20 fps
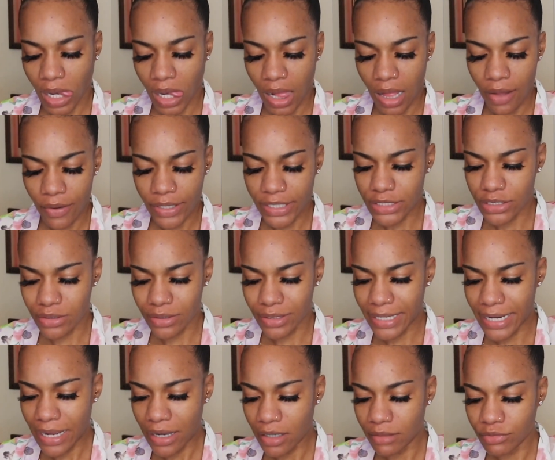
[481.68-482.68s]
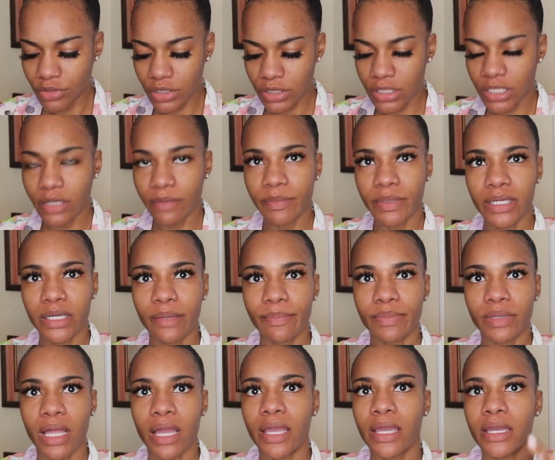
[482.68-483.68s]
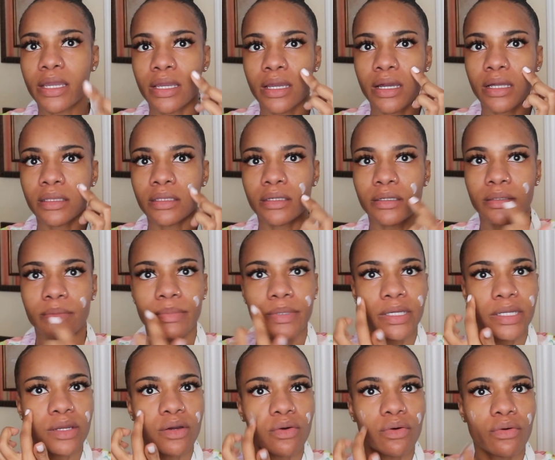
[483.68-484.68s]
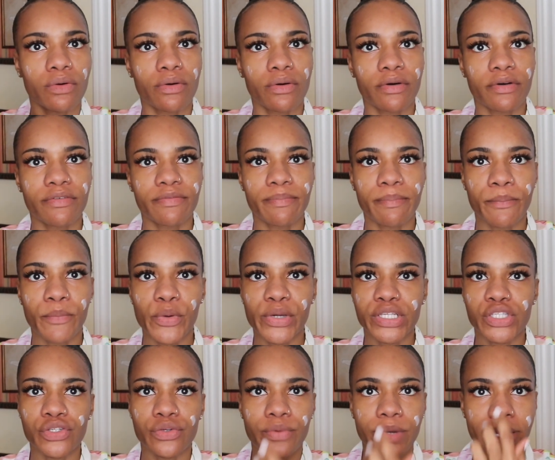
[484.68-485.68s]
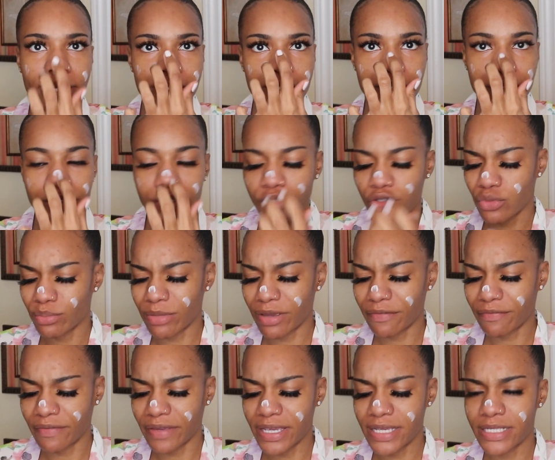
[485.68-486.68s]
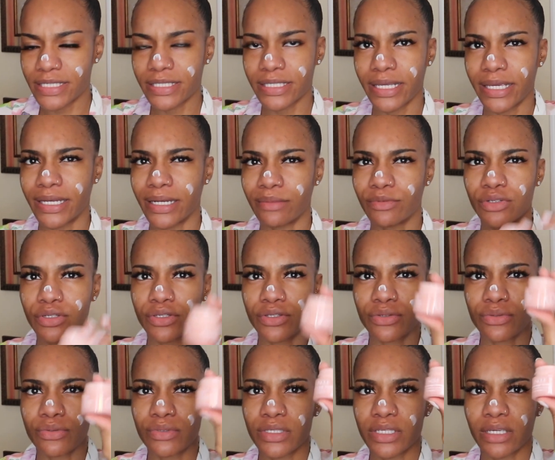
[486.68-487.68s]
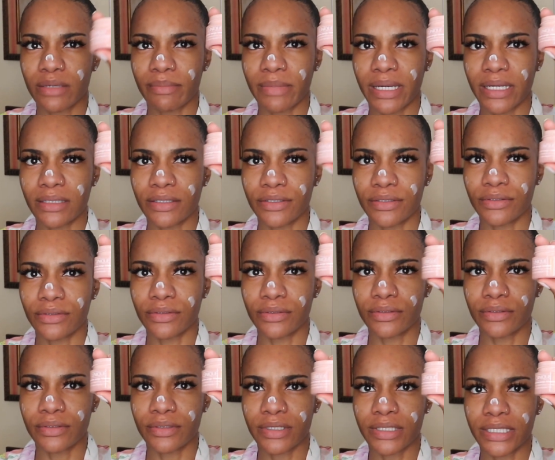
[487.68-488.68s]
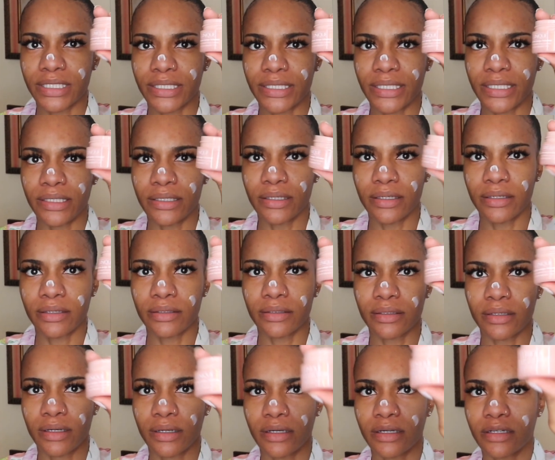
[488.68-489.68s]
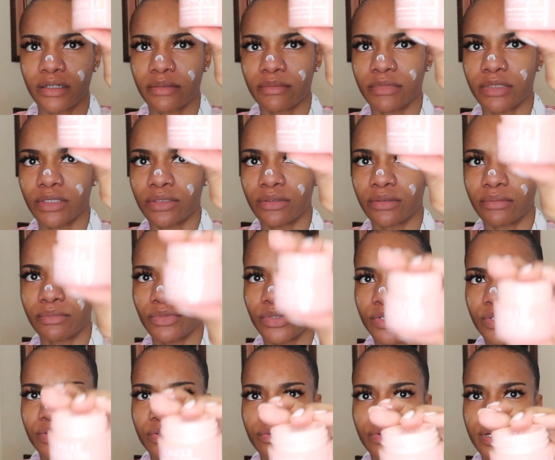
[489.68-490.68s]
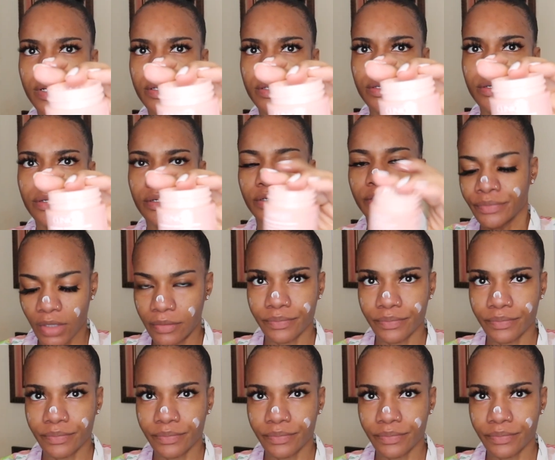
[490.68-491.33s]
Okay, so now I'm just gonna be applying a little bit of moisturizer to my face, and I'm just using my little Clinique little moisturizer.